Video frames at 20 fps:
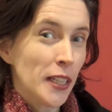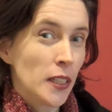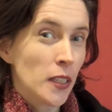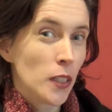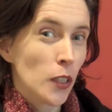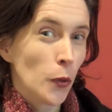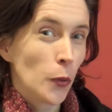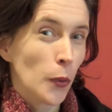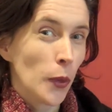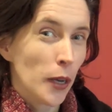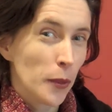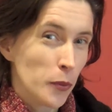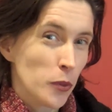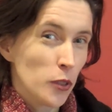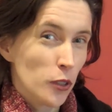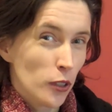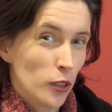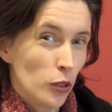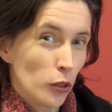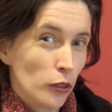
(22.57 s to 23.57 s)
So I was
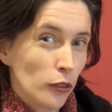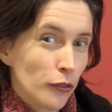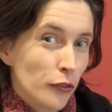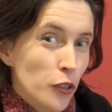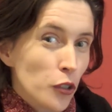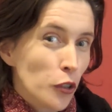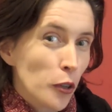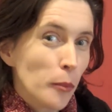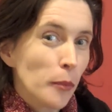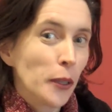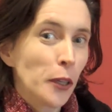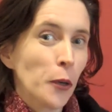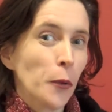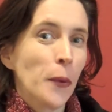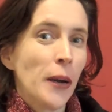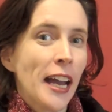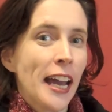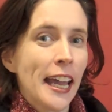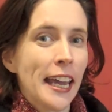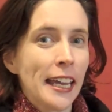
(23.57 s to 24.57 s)
just sort of scribbling
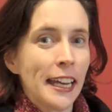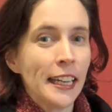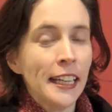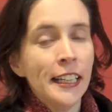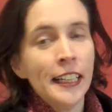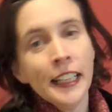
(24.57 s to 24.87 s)
away, and